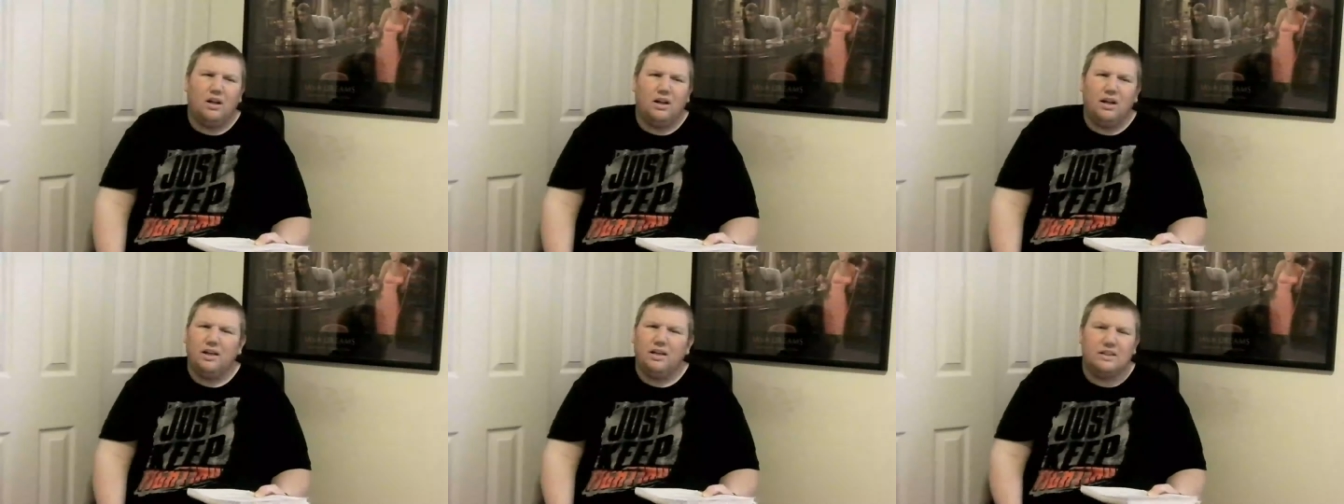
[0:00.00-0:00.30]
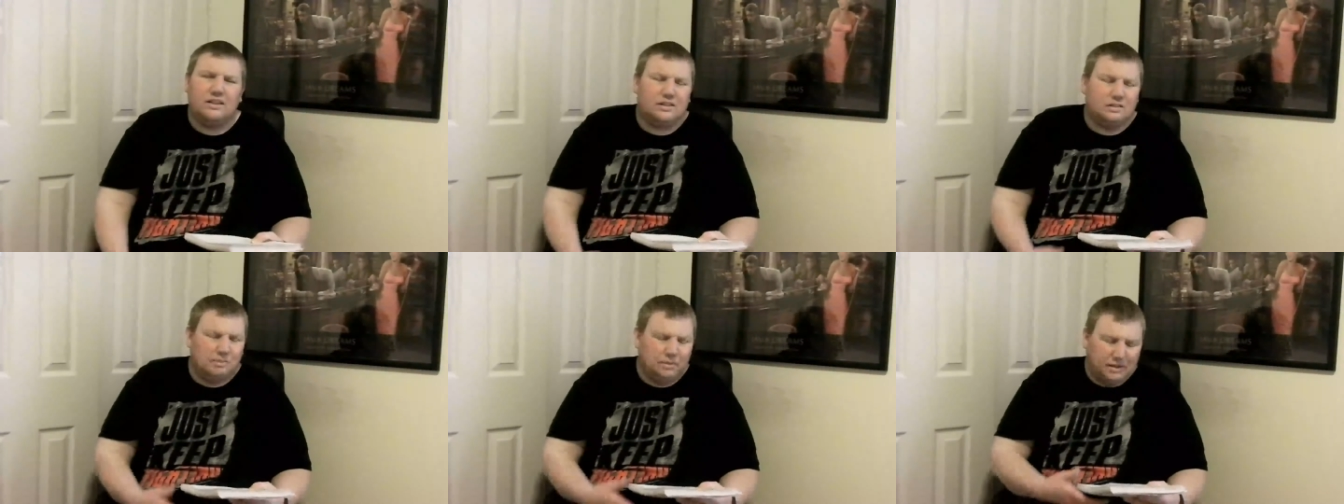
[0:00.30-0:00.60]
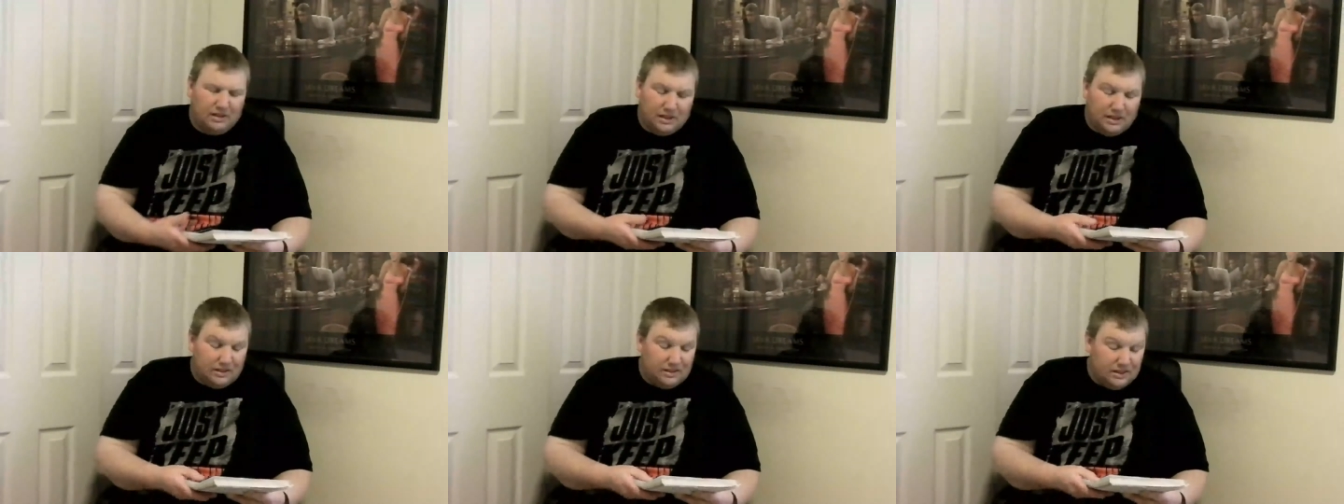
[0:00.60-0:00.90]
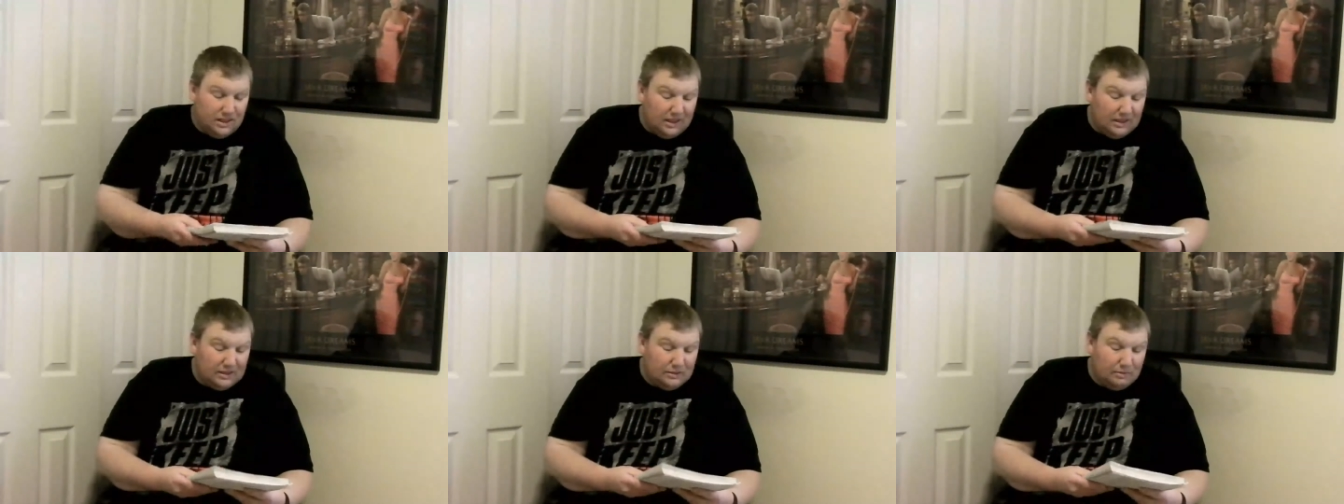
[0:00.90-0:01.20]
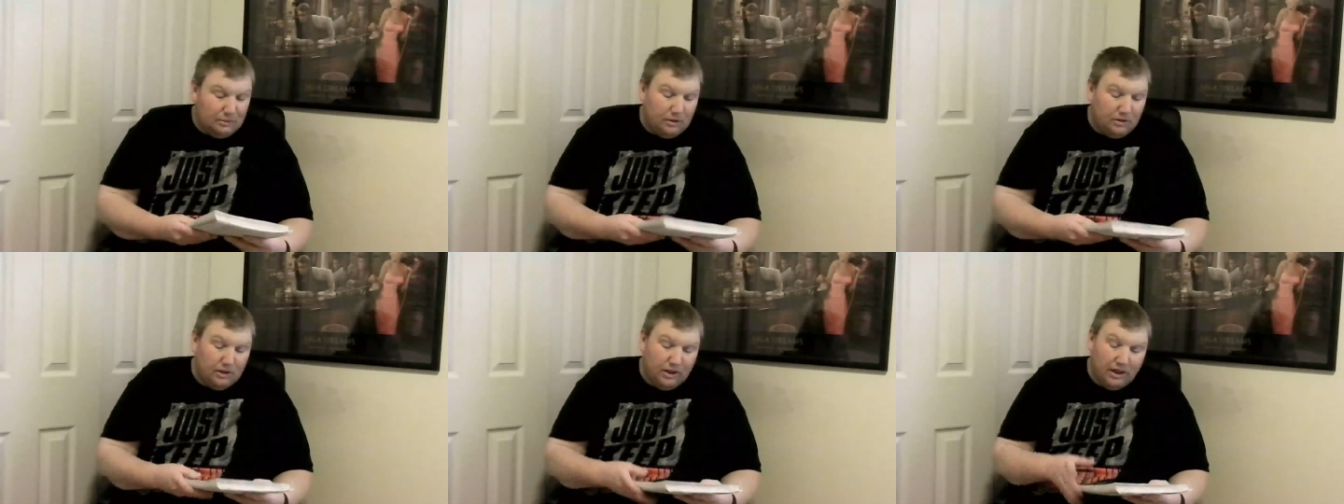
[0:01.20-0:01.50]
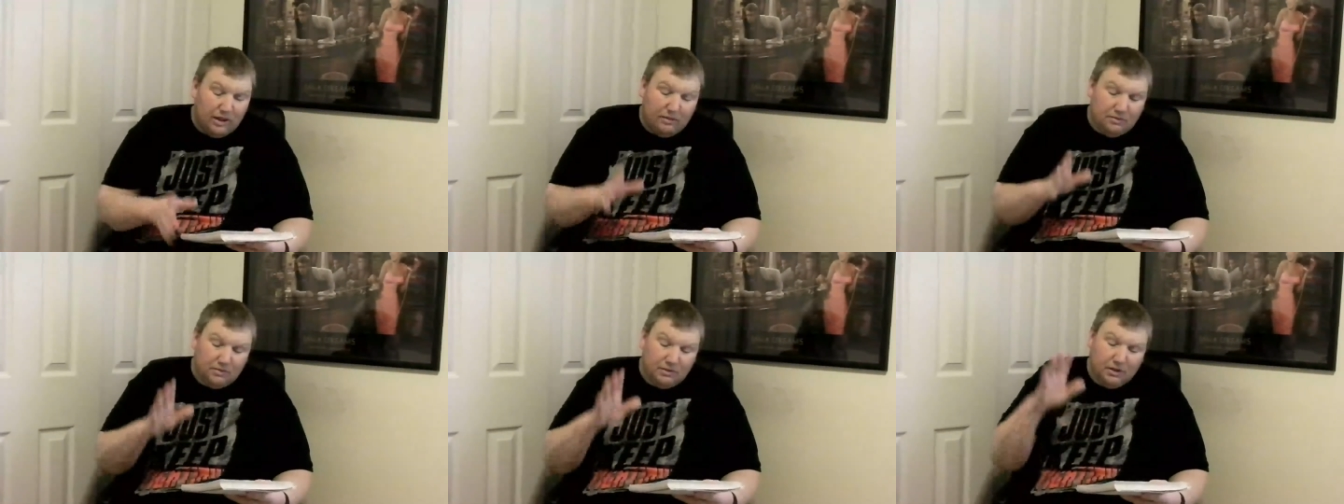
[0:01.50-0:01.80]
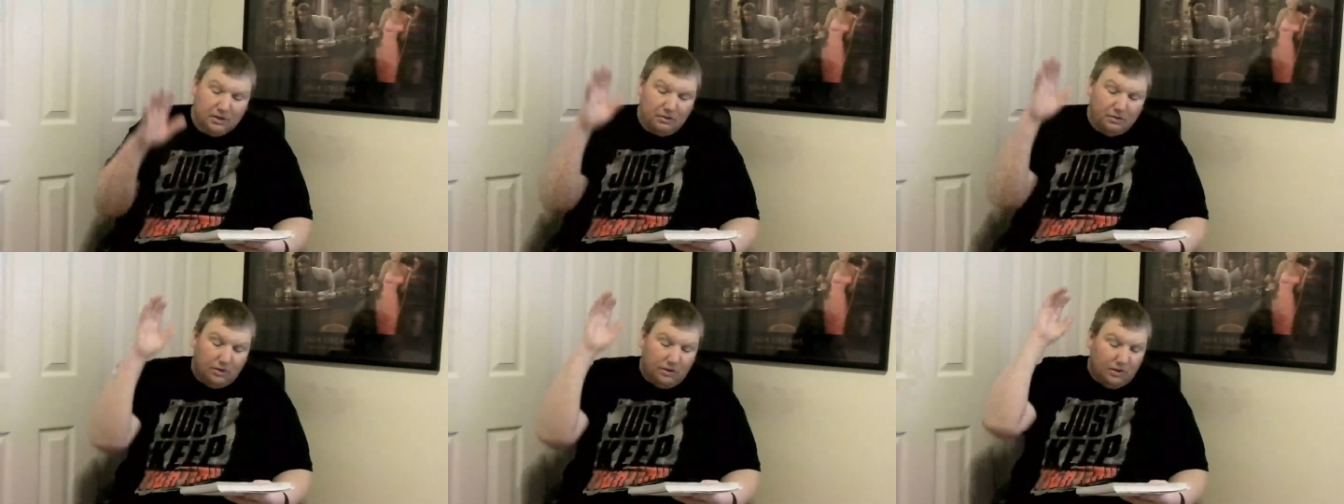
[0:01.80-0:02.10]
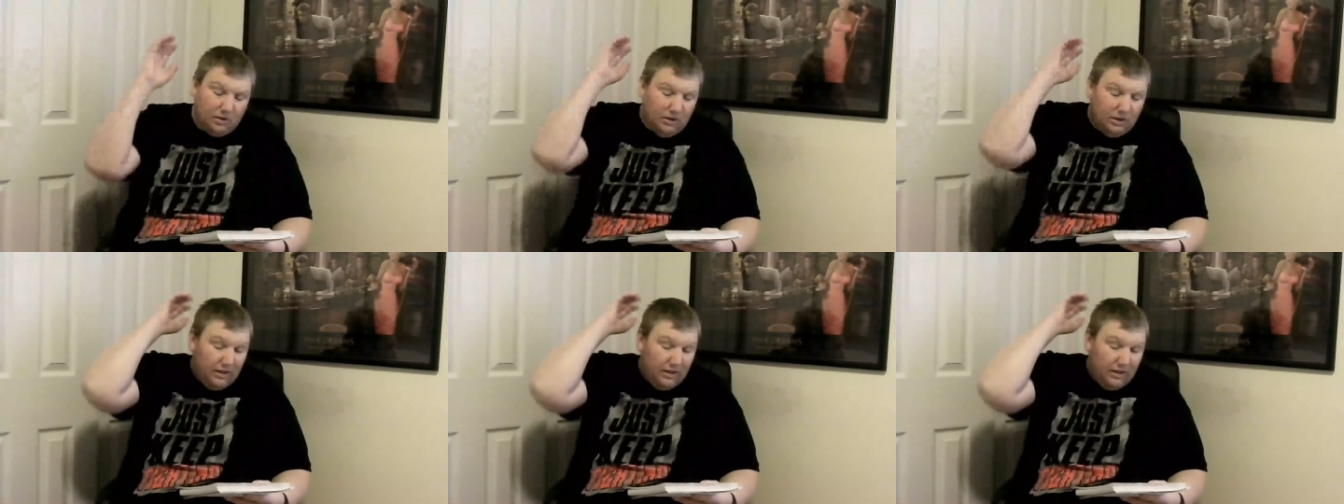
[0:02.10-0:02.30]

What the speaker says: it doesn't make any sense. But okay, you know what?